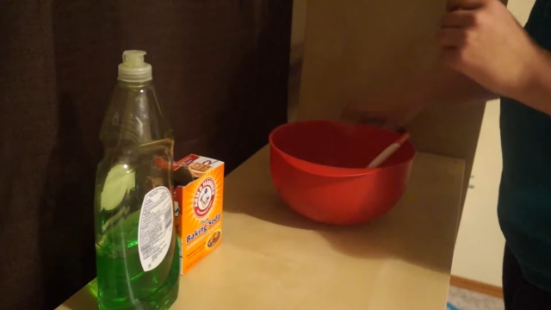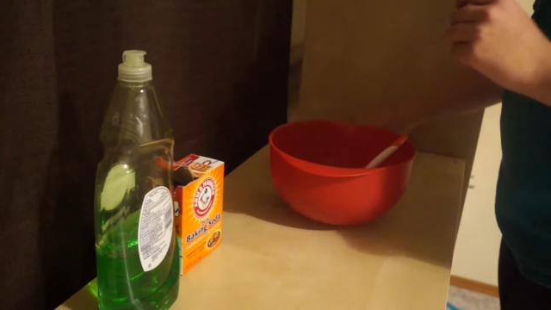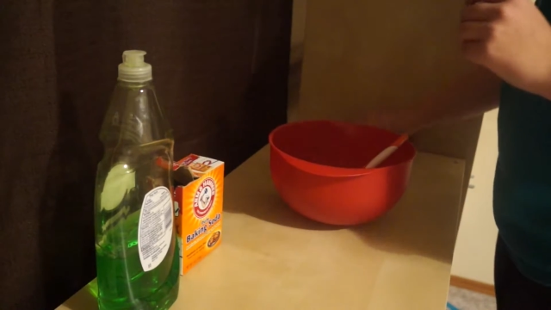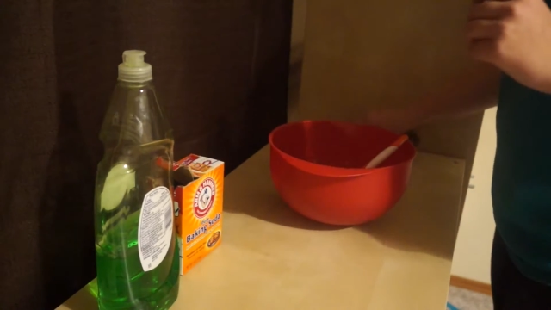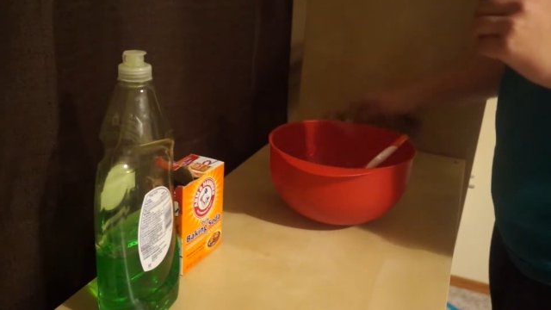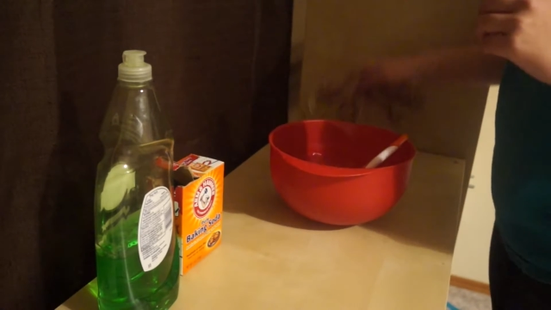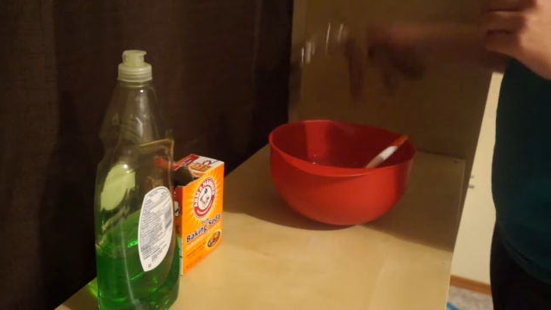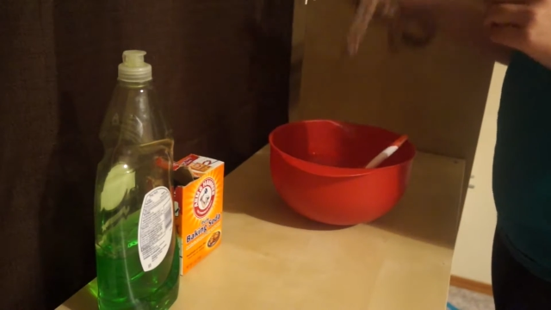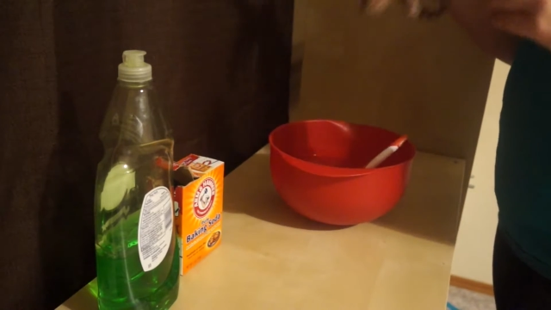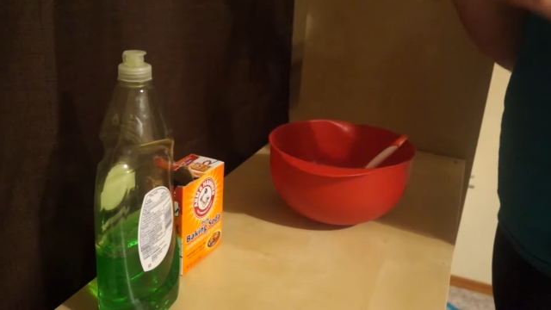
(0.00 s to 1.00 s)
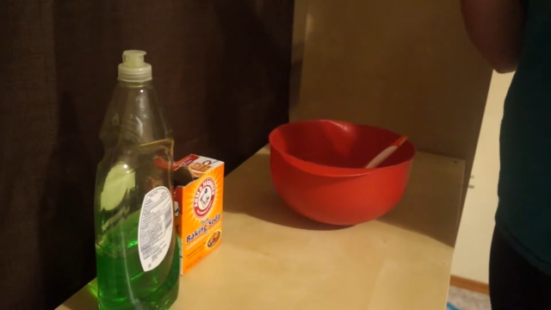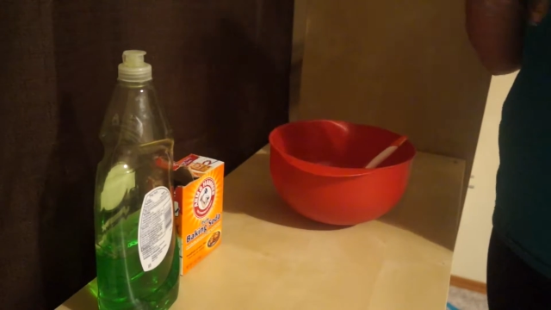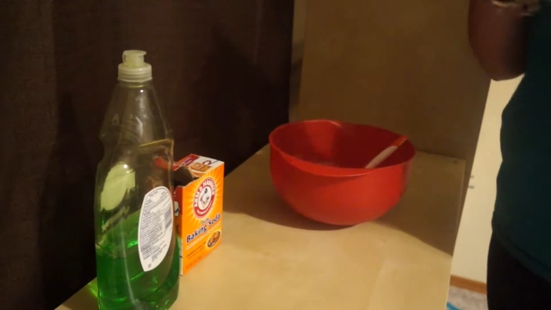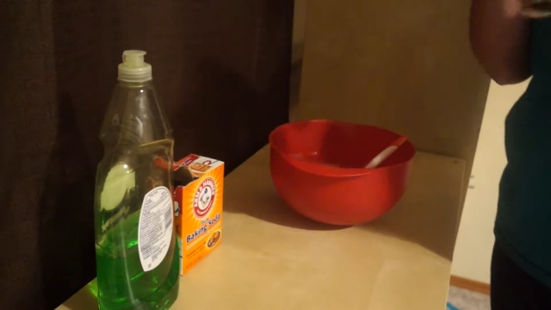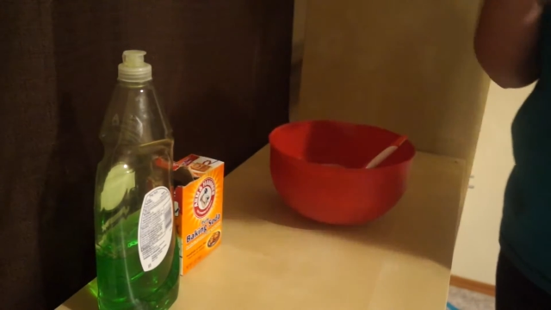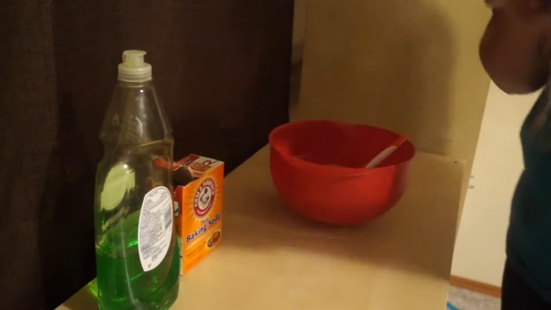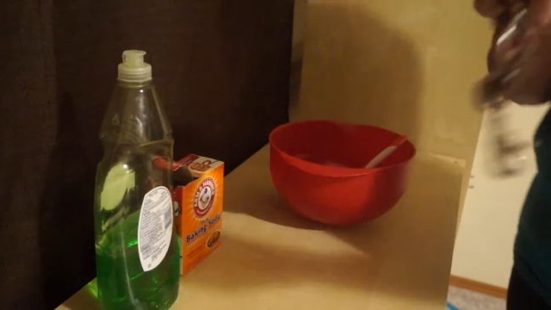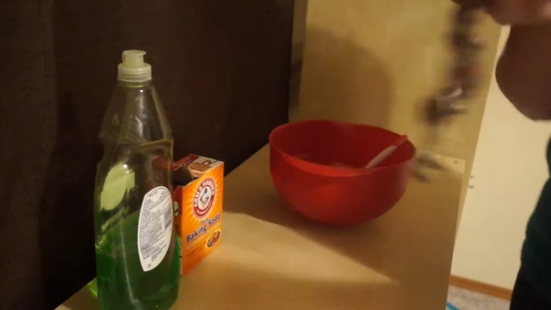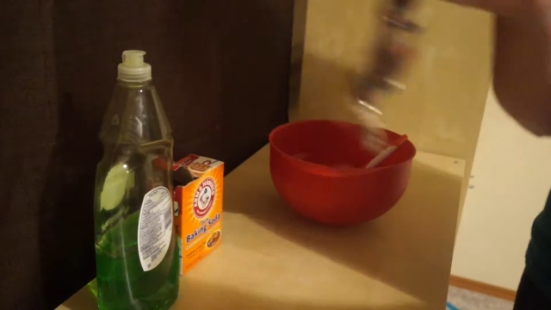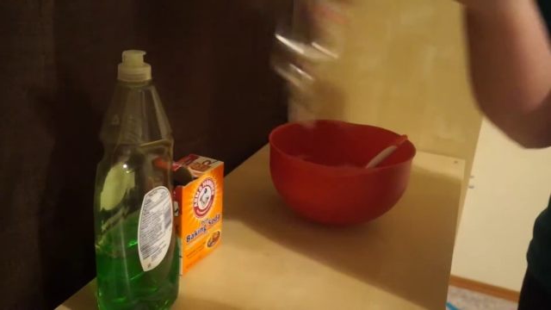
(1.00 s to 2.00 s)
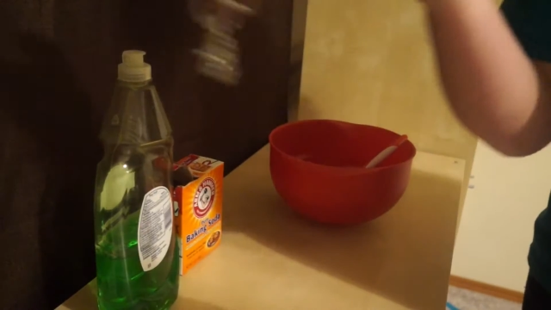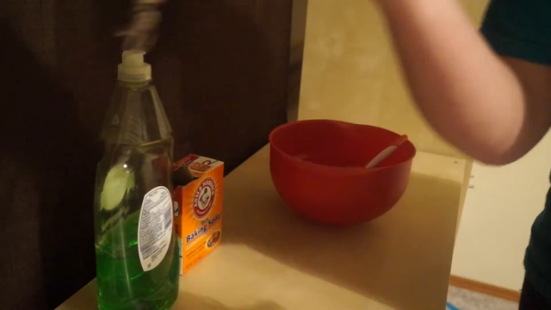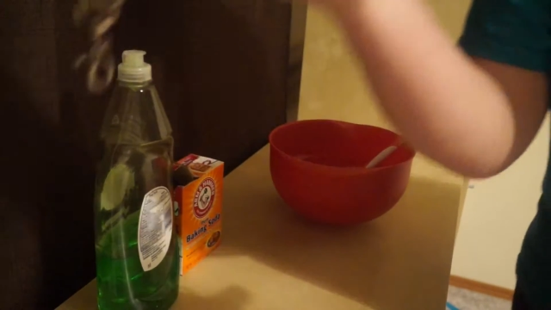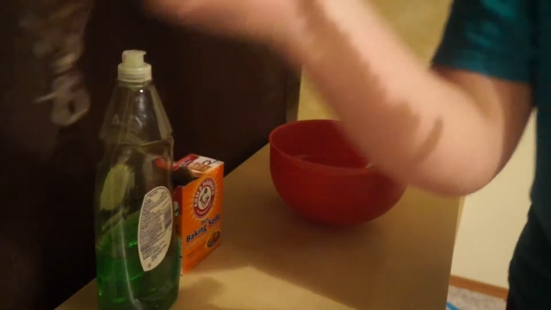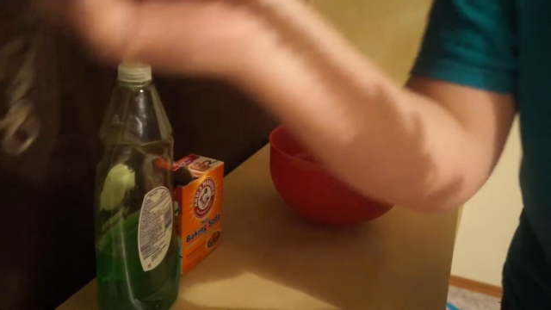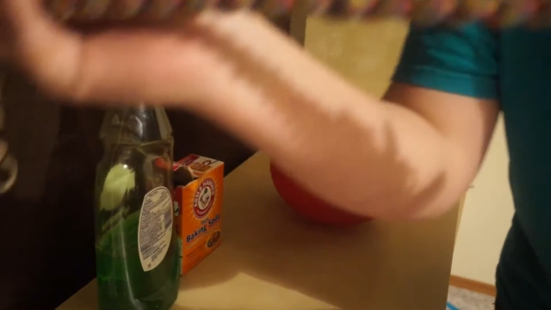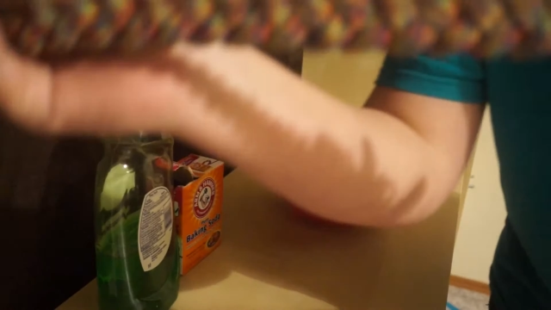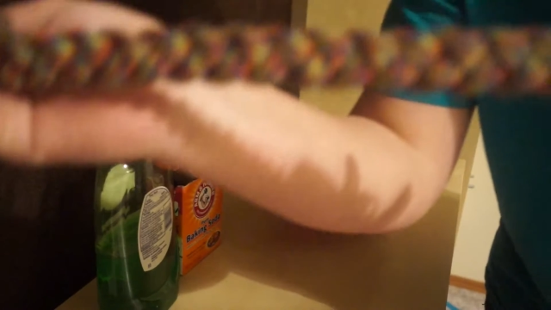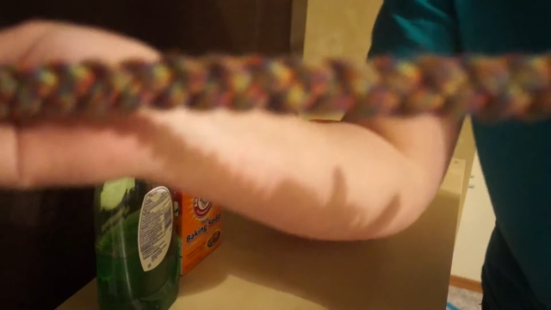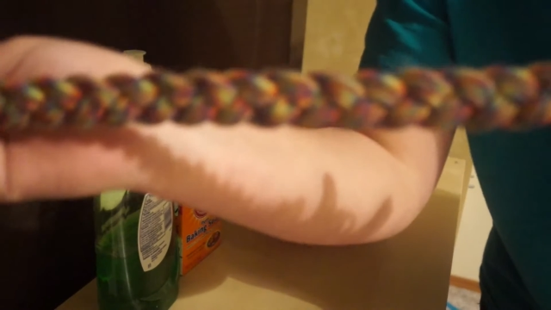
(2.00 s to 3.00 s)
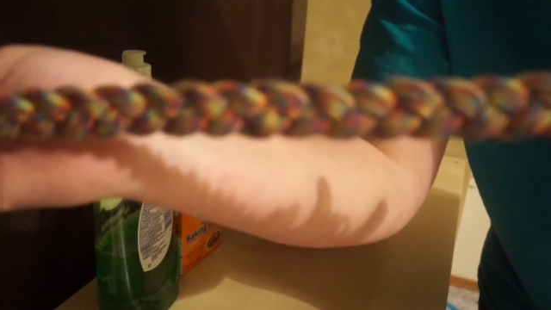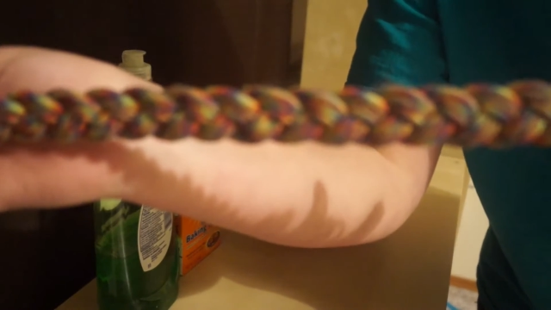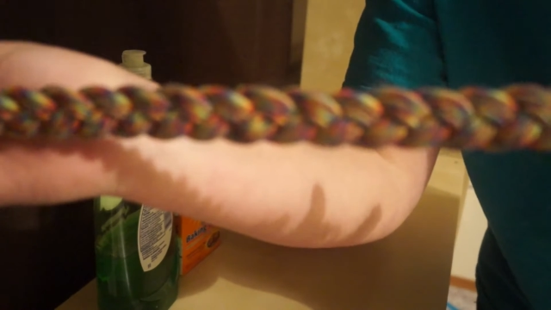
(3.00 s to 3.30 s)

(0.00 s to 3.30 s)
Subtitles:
[unreadable: no face in view]